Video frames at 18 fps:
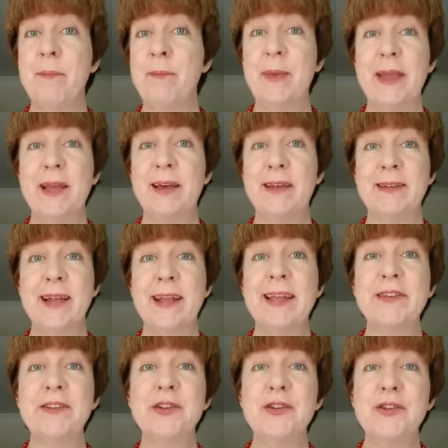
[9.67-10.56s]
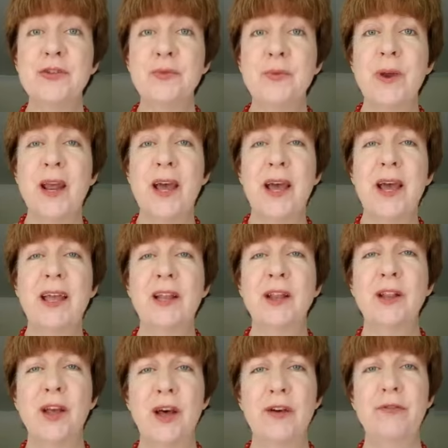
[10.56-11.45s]
because I get to do what I
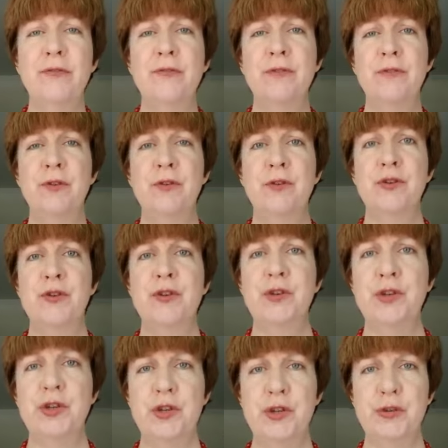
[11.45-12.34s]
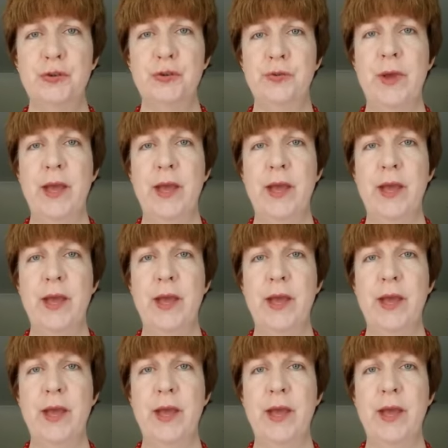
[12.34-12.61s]
love to do.